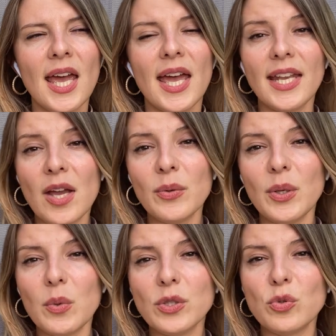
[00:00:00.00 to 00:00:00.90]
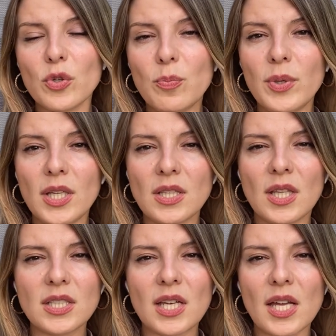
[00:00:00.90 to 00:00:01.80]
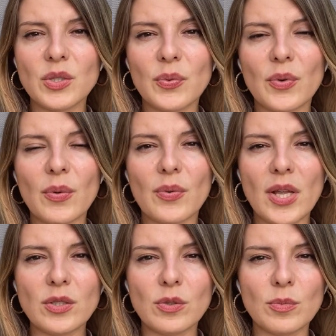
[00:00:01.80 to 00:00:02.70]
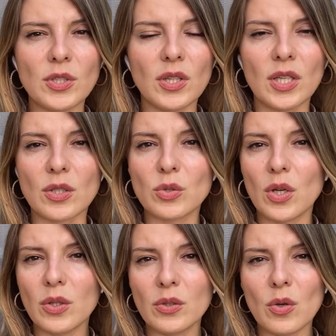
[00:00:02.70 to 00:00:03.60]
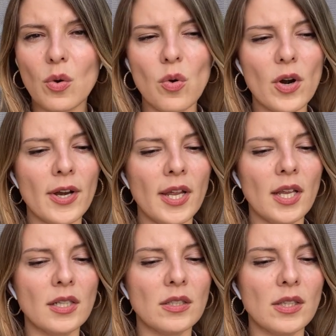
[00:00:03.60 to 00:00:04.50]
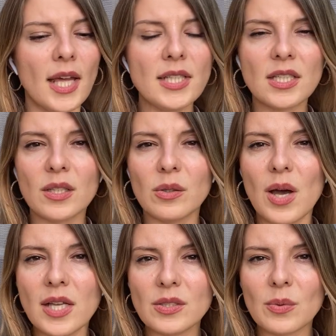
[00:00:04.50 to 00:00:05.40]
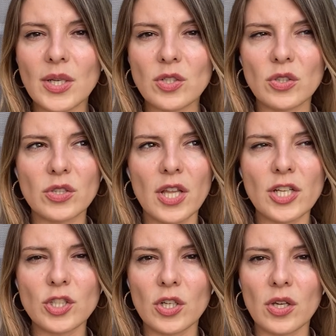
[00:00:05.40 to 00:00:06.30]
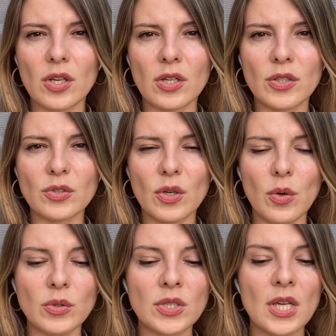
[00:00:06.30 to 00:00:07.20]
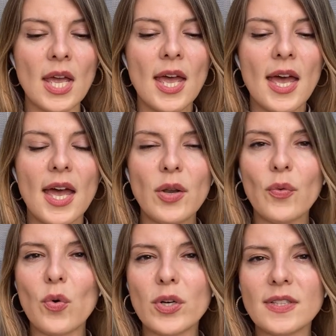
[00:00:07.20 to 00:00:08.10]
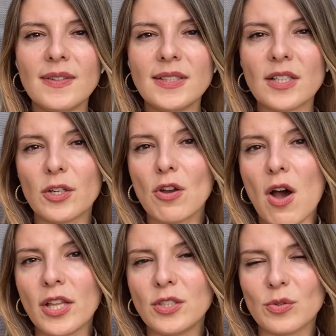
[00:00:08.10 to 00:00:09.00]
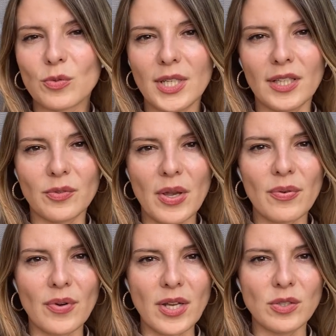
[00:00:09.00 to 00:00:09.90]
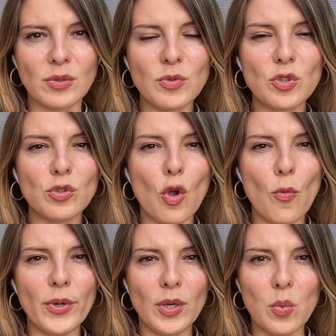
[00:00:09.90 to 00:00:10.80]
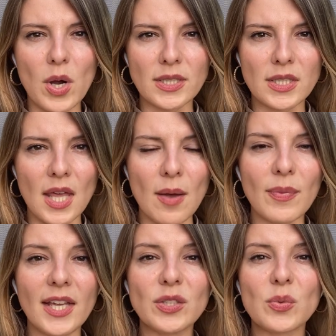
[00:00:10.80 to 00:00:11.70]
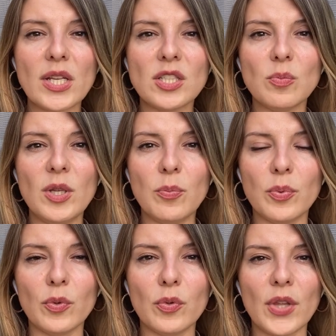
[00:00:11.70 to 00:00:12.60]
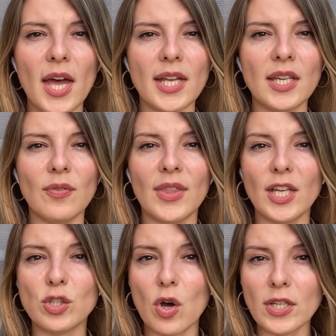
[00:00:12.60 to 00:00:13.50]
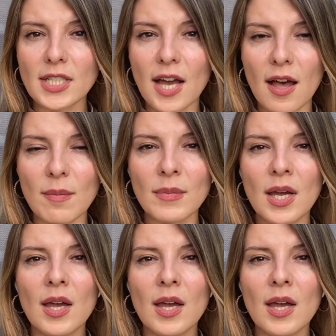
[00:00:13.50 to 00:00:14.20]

and now they want to repeat this kind of referendums in Kherson or in Donetsk and Luhansk regions, larger uh, zones. And of course, these are not real referendums. Nobody wants them. They threaten people that if they don't come,